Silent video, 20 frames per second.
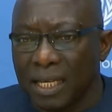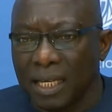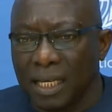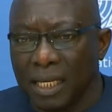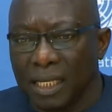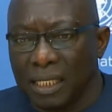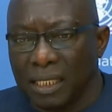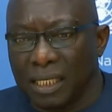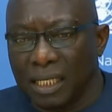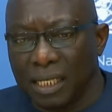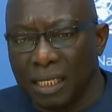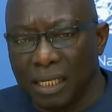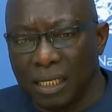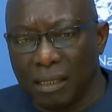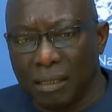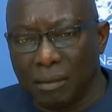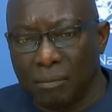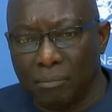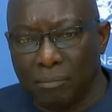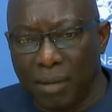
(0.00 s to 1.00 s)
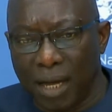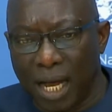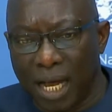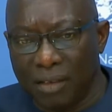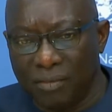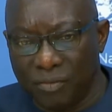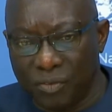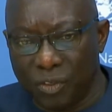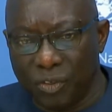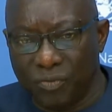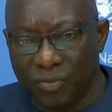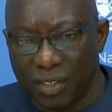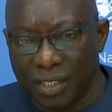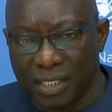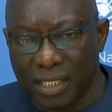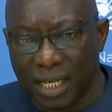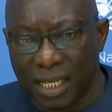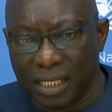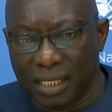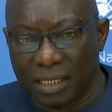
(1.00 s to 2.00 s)
And uh, my view
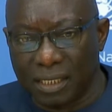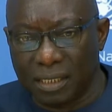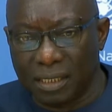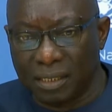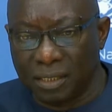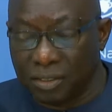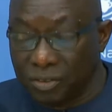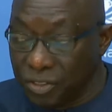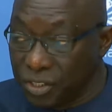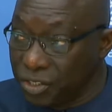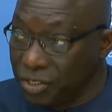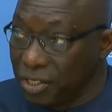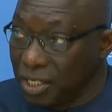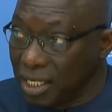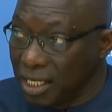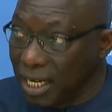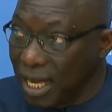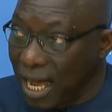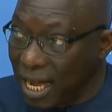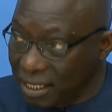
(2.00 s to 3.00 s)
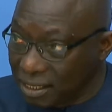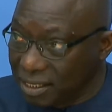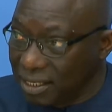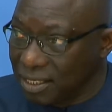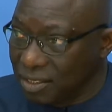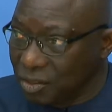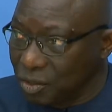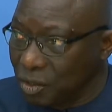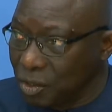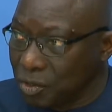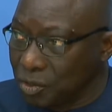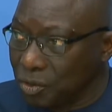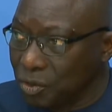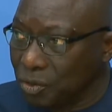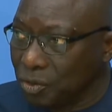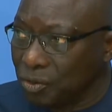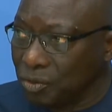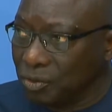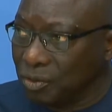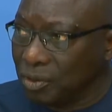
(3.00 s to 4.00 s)
is that the regional actors
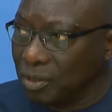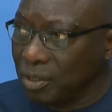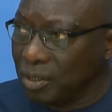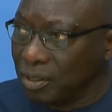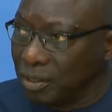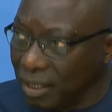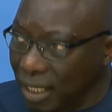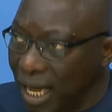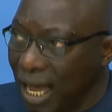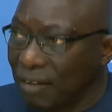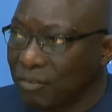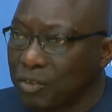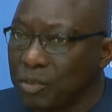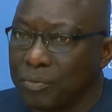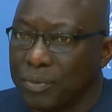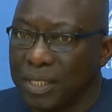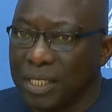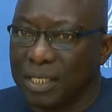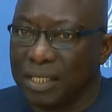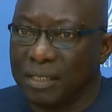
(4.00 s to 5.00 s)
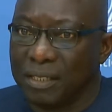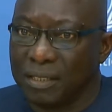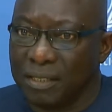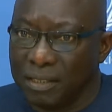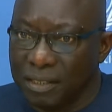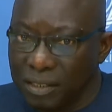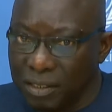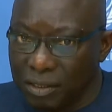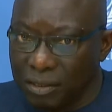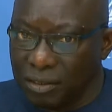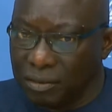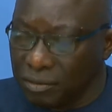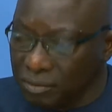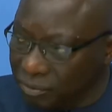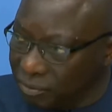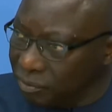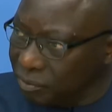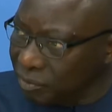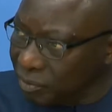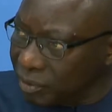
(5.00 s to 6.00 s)
also have to be
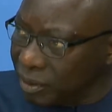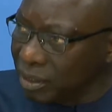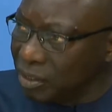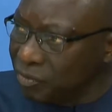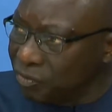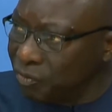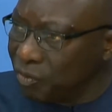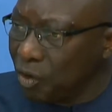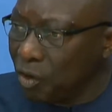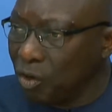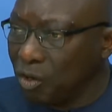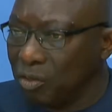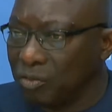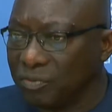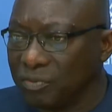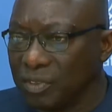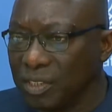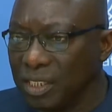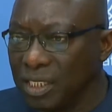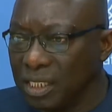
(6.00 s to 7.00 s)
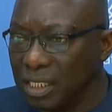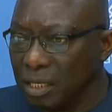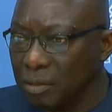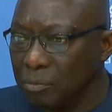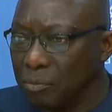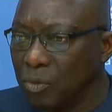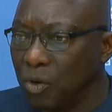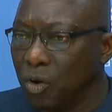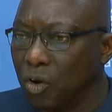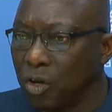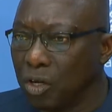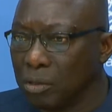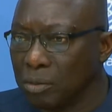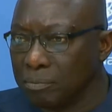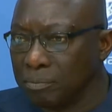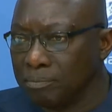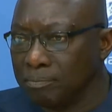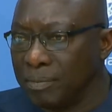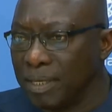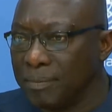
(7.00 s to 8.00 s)
involved in a more,
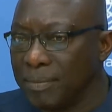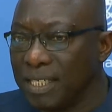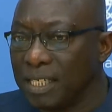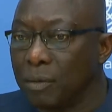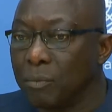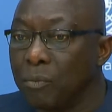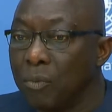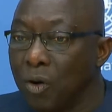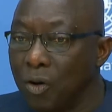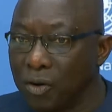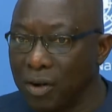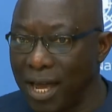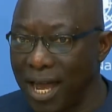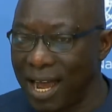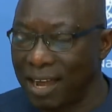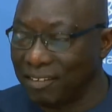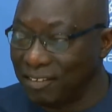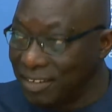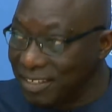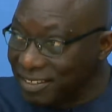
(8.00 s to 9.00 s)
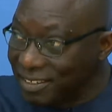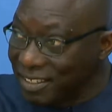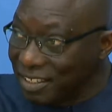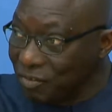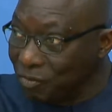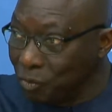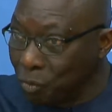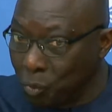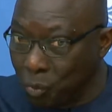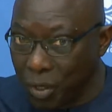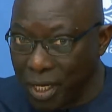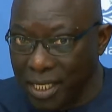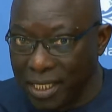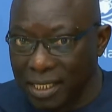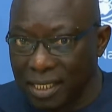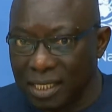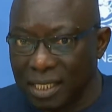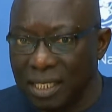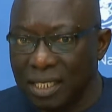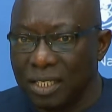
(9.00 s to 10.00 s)
maybe in a more aggressive
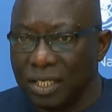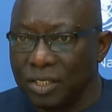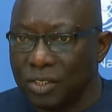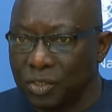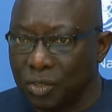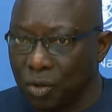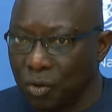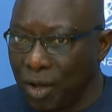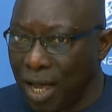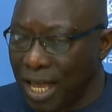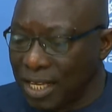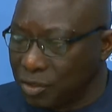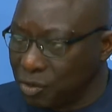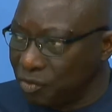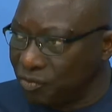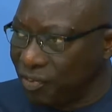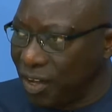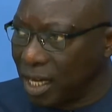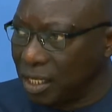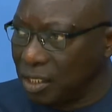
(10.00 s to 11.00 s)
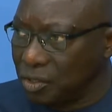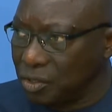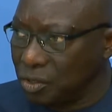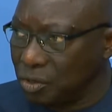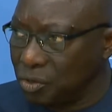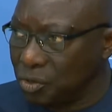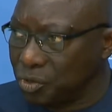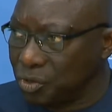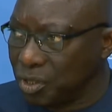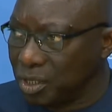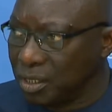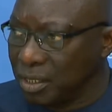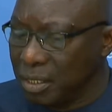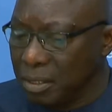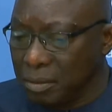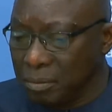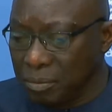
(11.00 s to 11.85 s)
way, so as to find a solution.